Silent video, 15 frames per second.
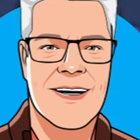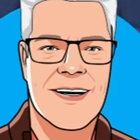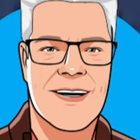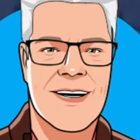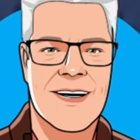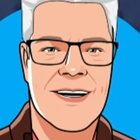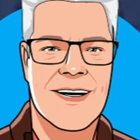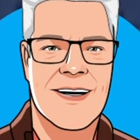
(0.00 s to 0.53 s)

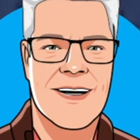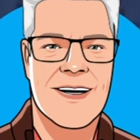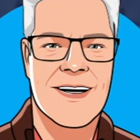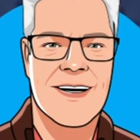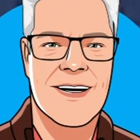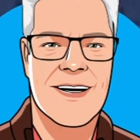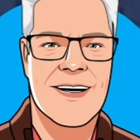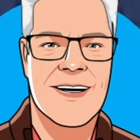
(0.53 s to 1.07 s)

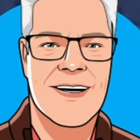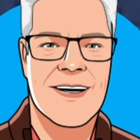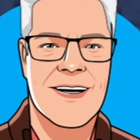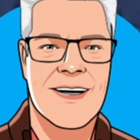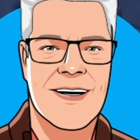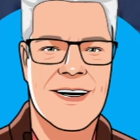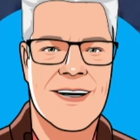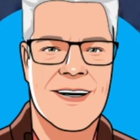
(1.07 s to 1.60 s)

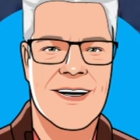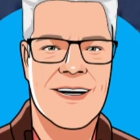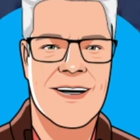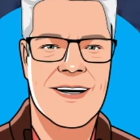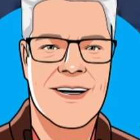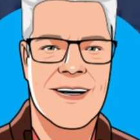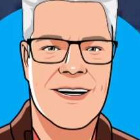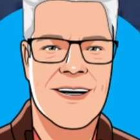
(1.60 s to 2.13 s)

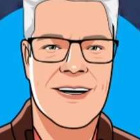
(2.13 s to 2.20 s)
Nothing is said.